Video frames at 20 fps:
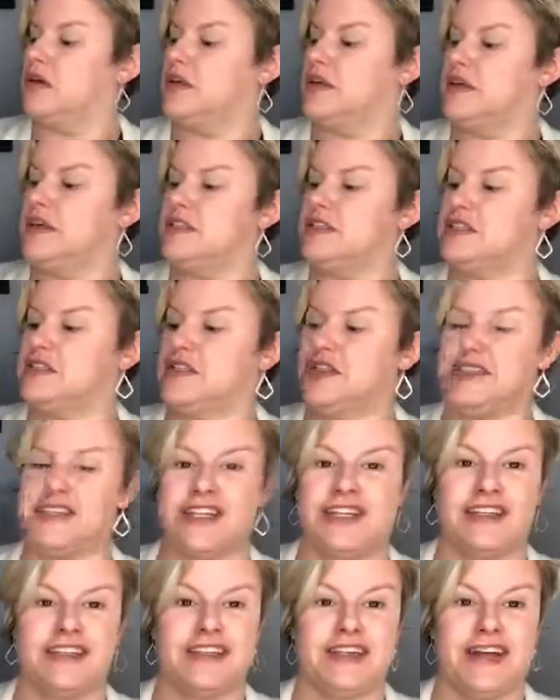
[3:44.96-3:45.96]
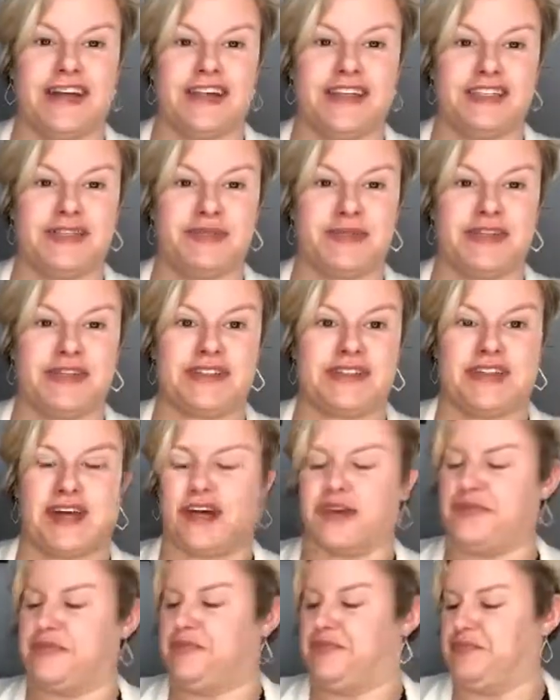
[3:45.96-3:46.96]
This looks like the lightest, but it's
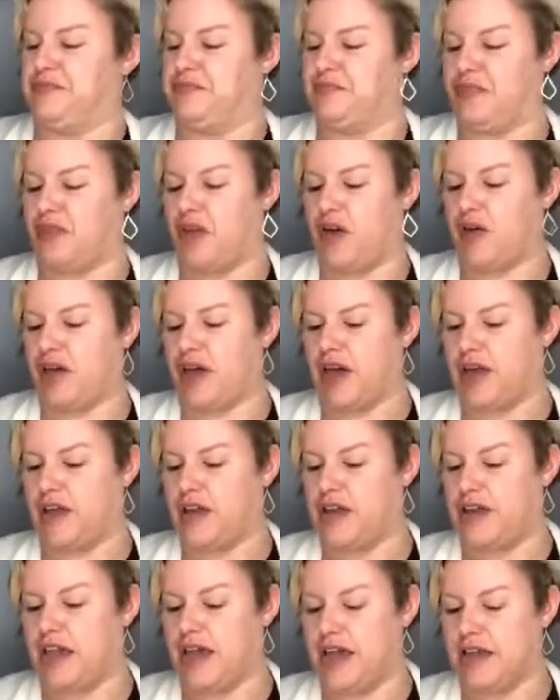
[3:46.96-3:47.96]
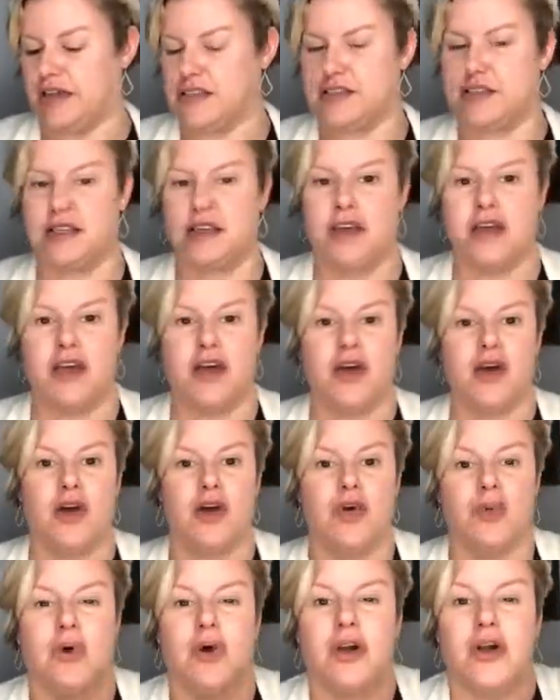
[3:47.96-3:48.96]
not. Okay, next,
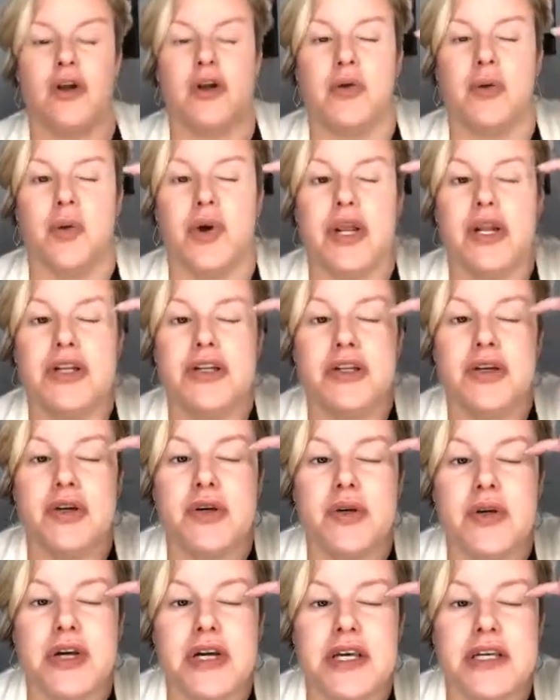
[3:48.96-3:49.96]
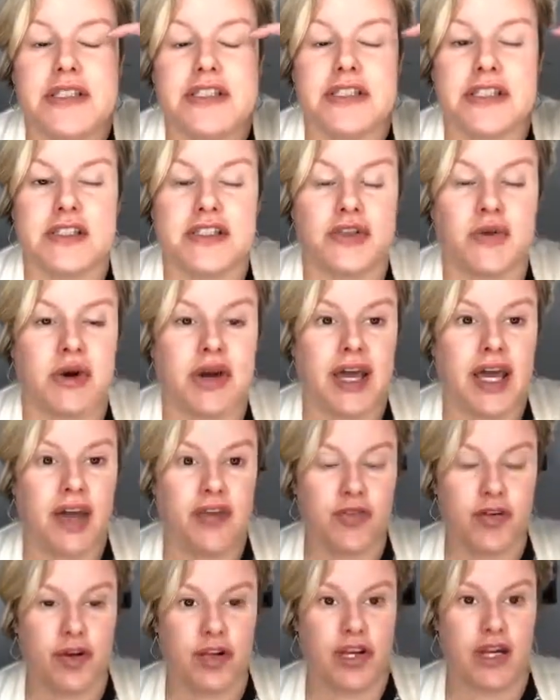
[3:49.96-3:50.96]
what you're gonna wanna do is, so I
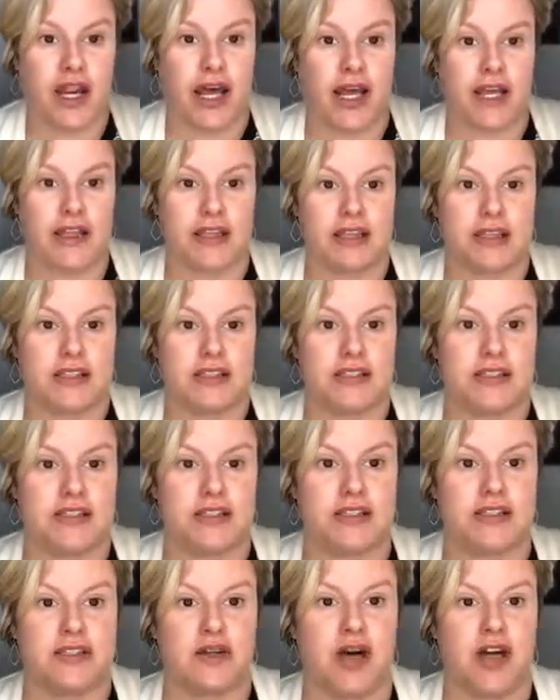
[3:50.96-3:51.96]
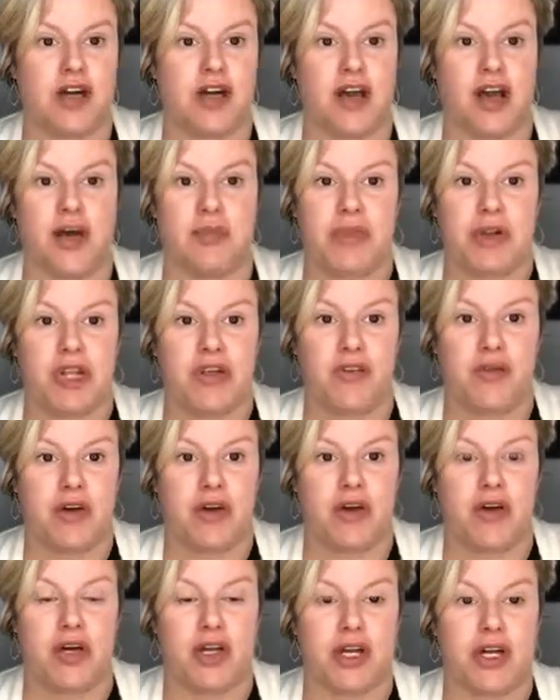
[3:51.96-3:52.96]
have hooded eyelids. So I don't know how many of you
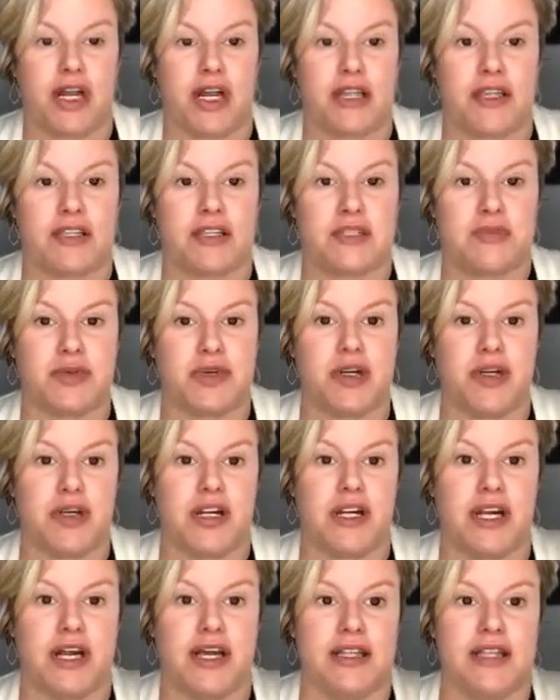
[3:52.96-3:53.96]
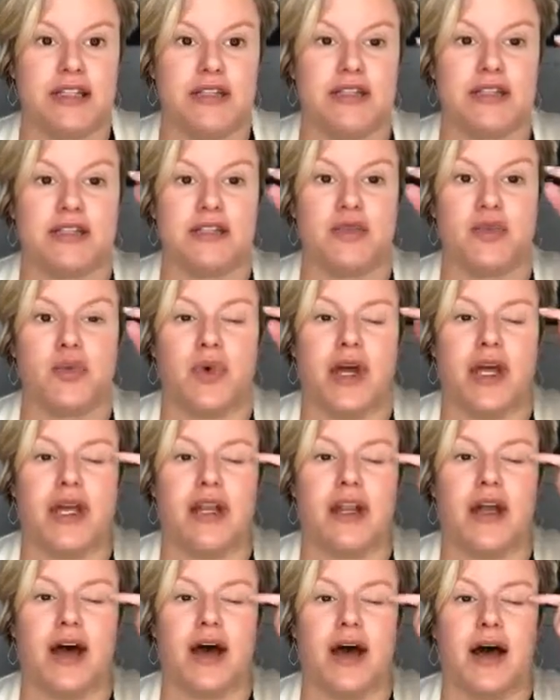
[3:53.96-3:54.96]
have hooded eyelids, but hooded eyelids is
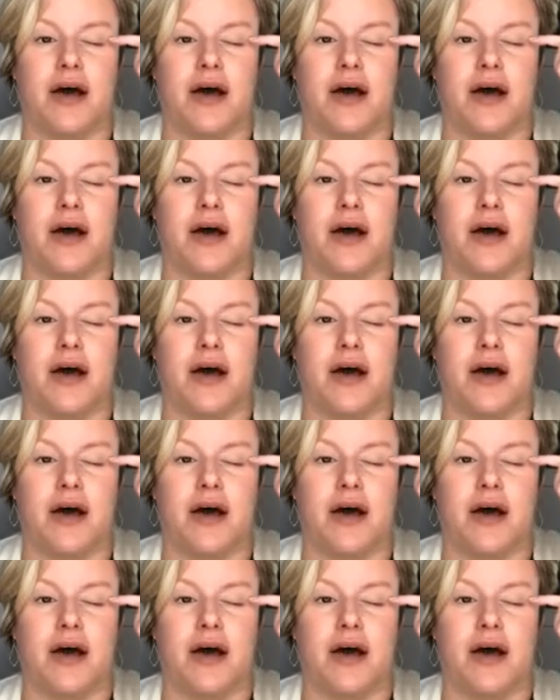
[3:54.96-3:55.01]
when